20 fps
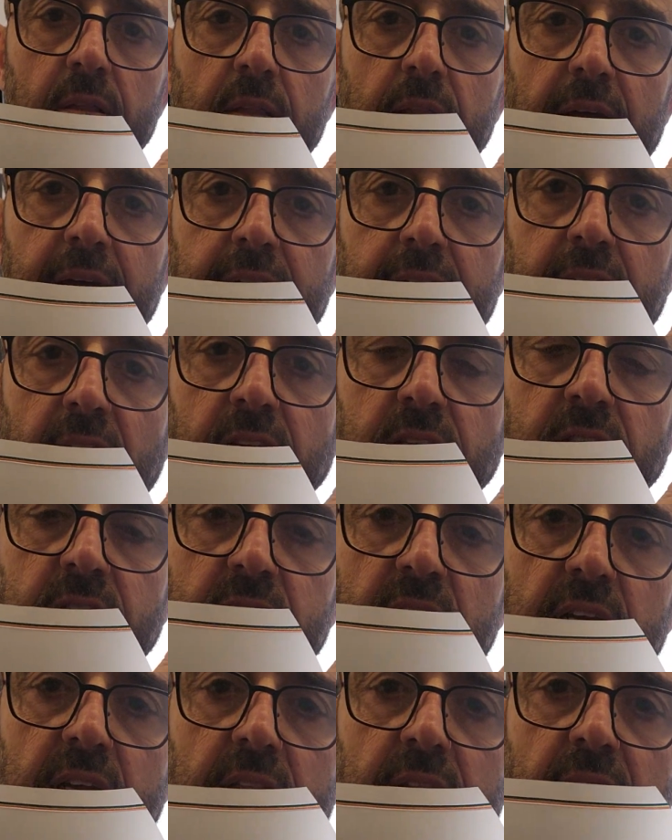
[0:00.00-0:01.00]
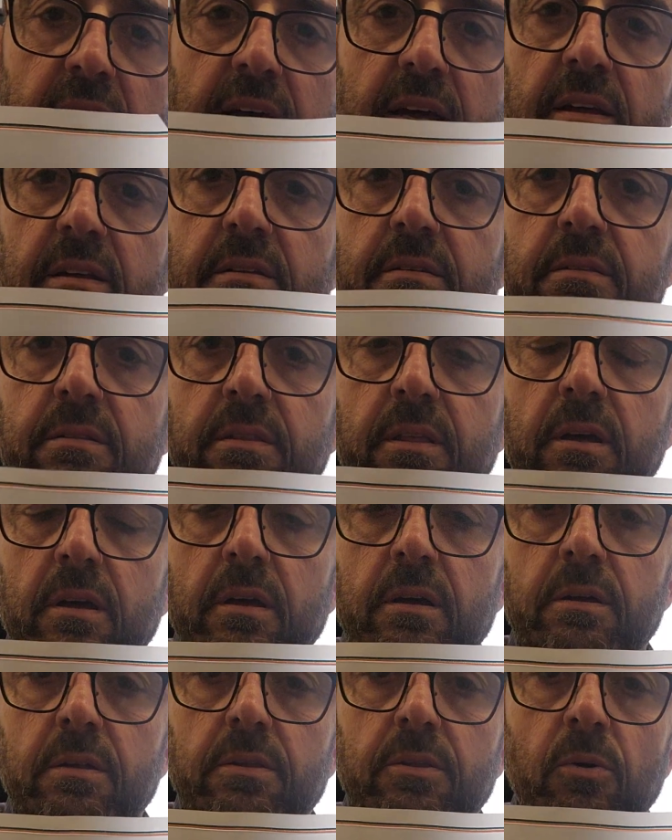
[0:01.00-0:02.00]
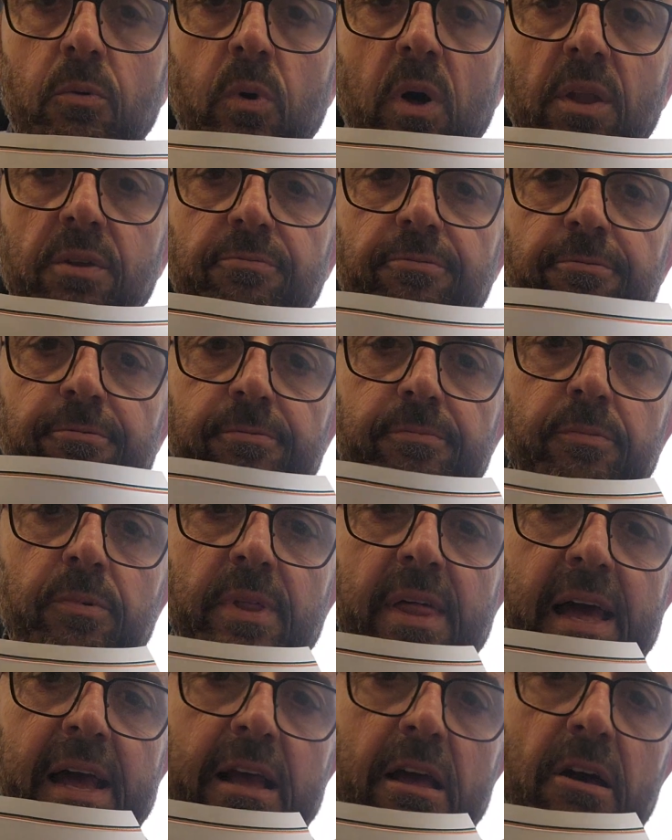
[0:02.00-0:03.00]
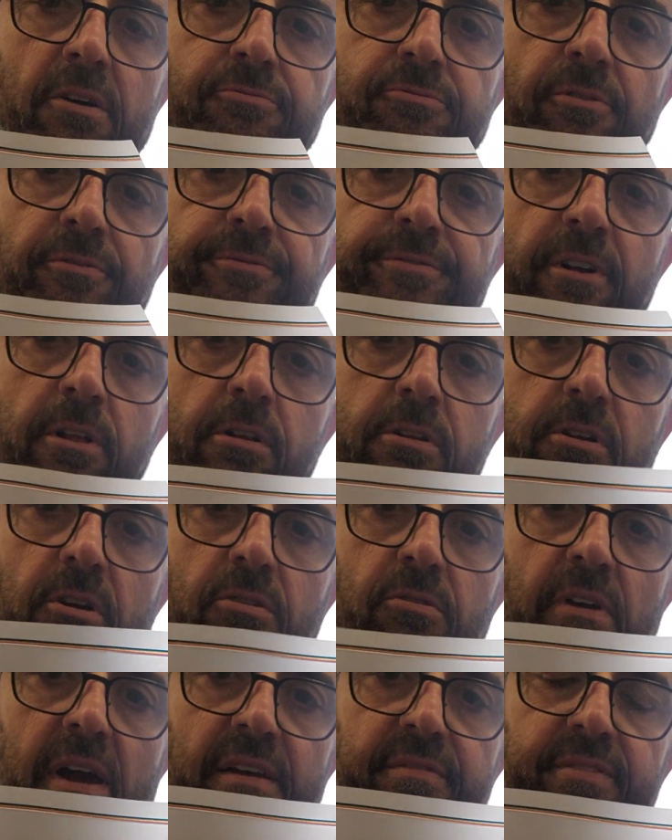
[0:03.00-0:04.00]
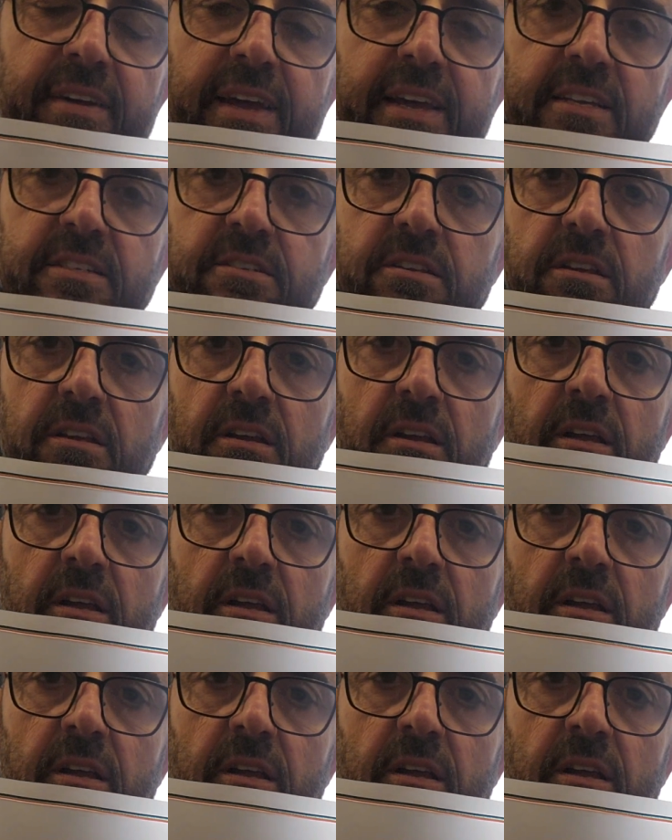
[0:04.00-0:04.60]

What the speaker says: Like, can you see there? The one that I got from Falcon Graphics